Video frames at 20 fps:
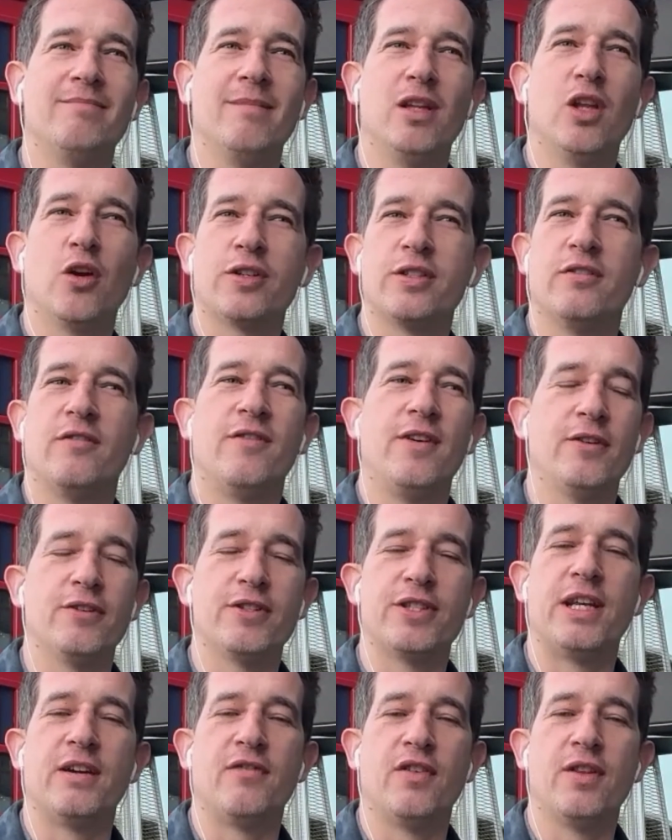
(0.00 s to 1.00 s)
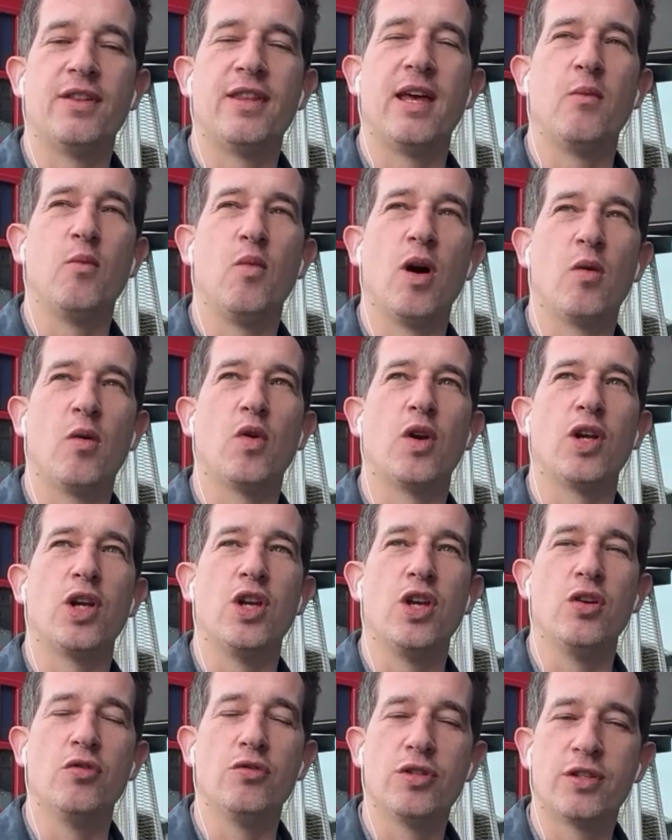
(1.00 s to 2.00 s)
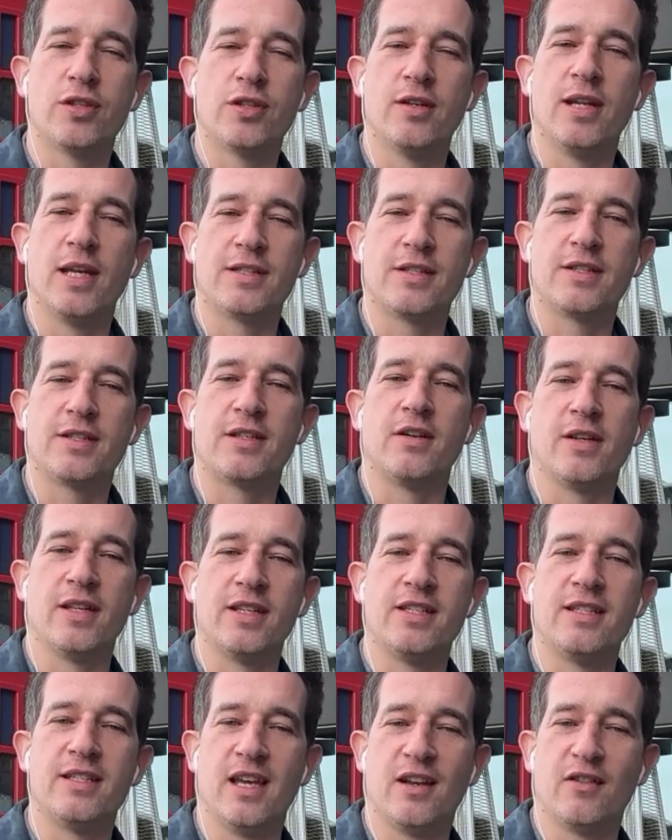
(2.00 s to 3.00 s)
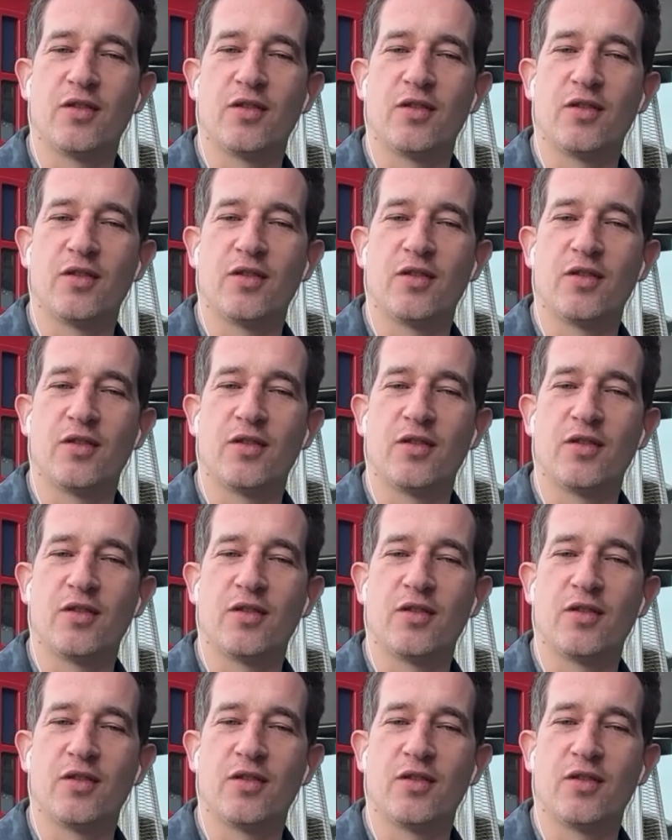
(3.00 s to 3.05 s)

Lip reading: looks and feels different than what we're used to necessarily seeing